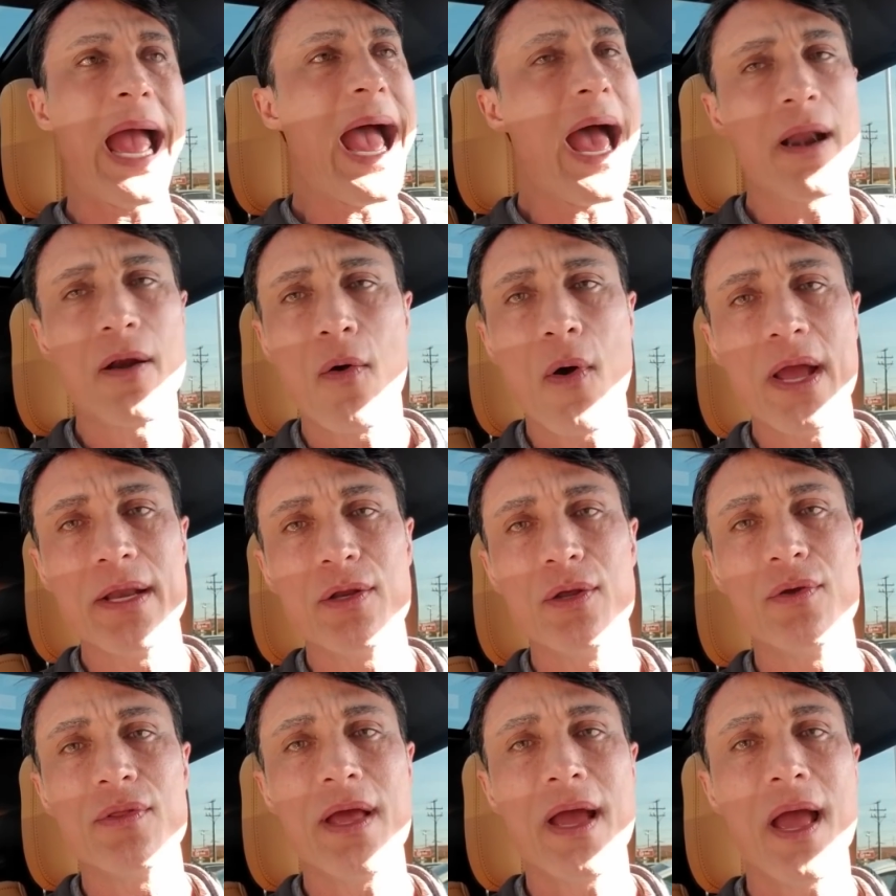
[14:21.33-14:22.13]
How do I
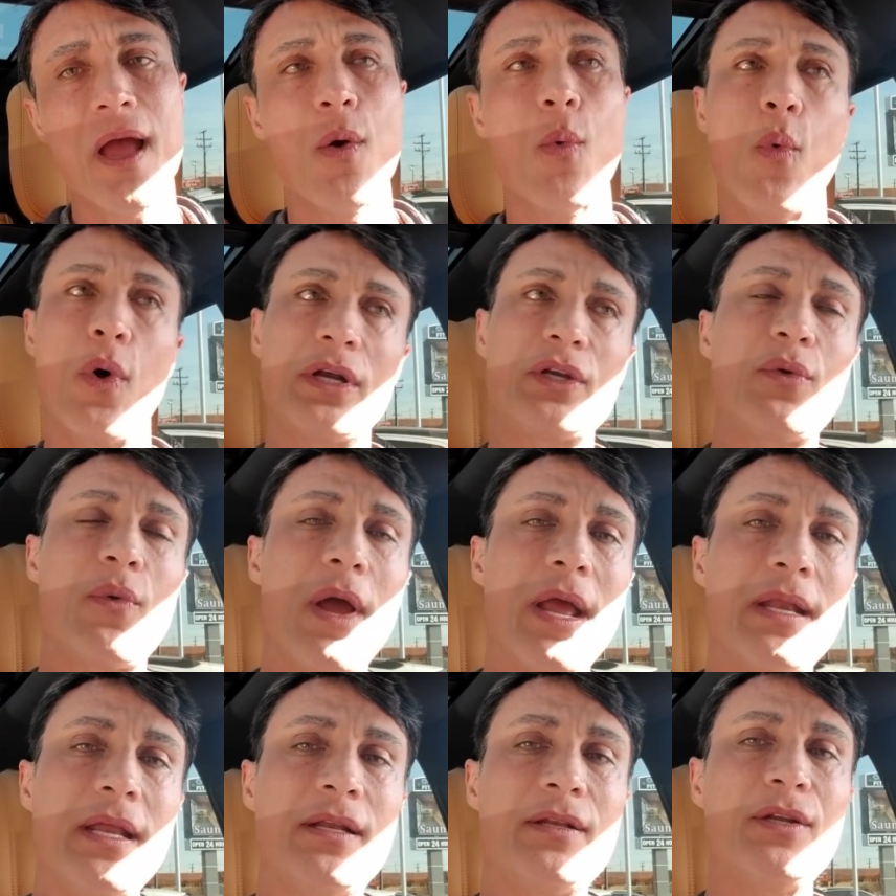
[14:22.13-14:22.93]
do that? What do
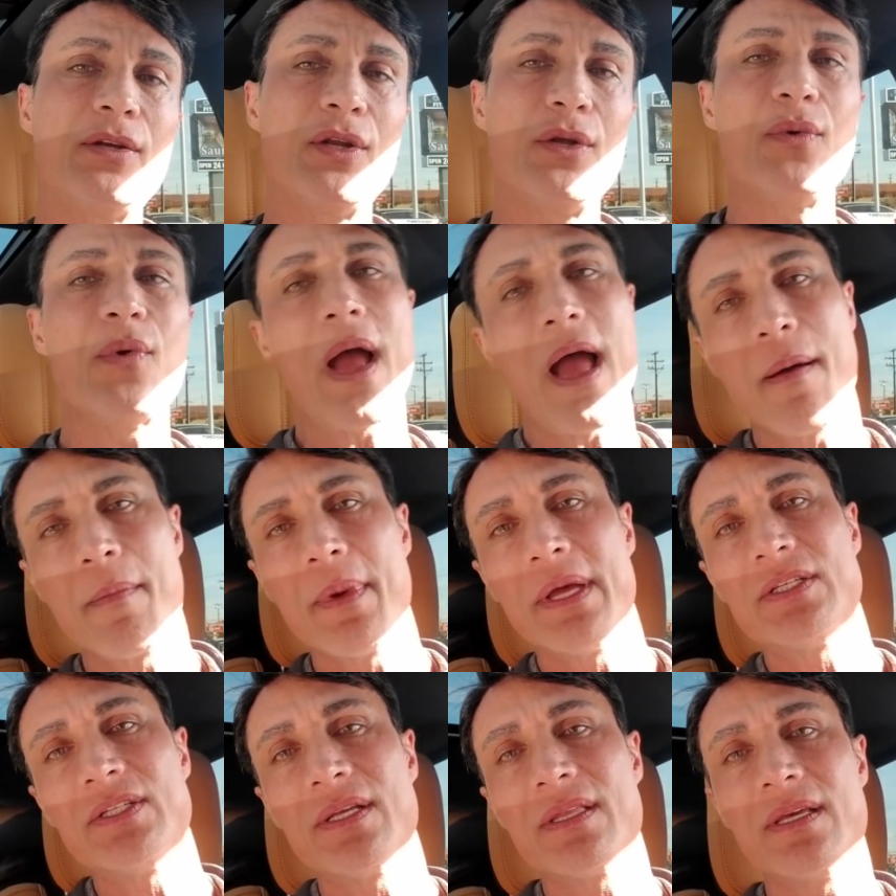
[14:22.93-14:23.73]
I need to do? How
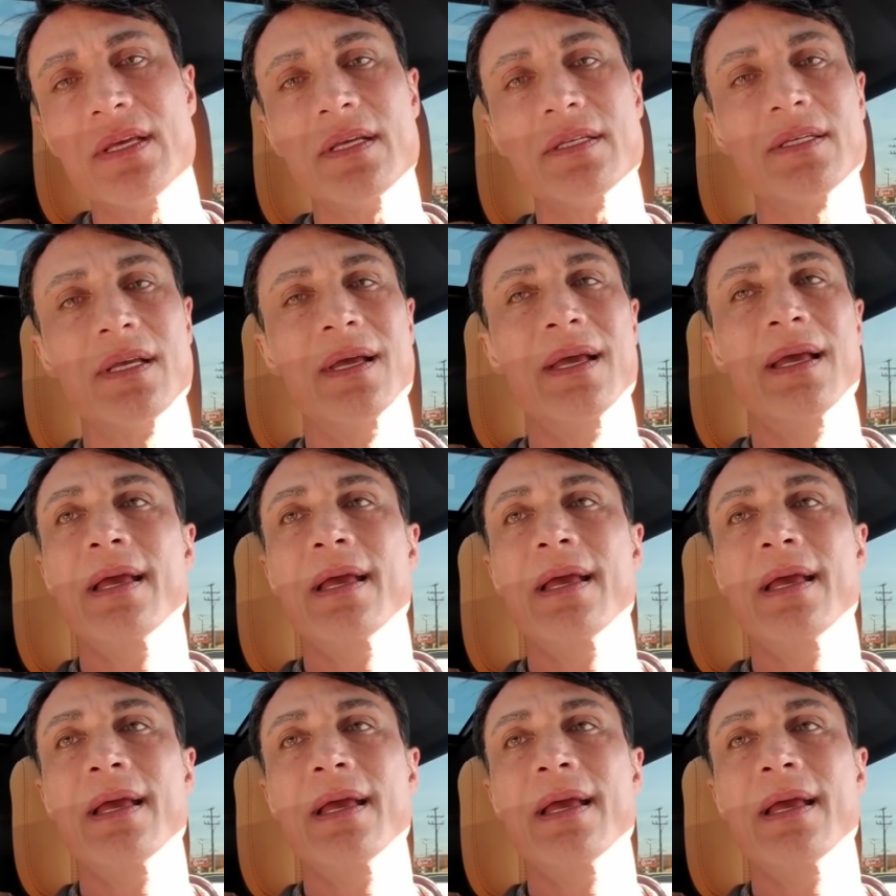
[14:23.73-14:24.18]
much of this?